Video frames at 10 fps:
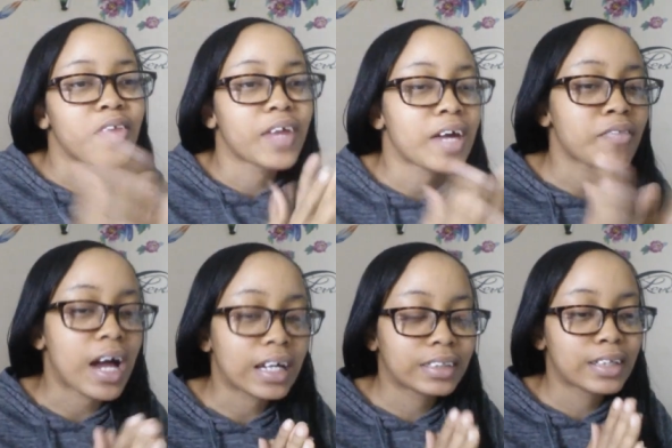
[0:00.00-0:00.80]
they have
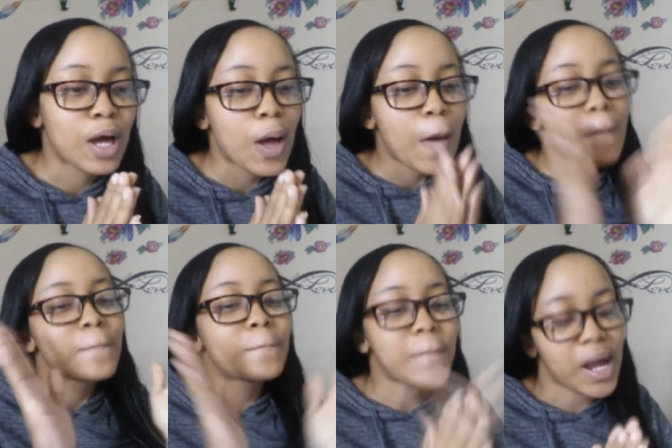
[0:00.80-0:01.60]
gotten
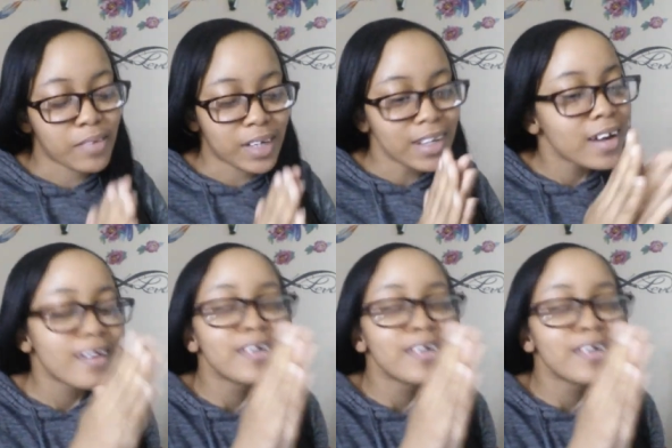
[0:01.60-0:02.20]
married.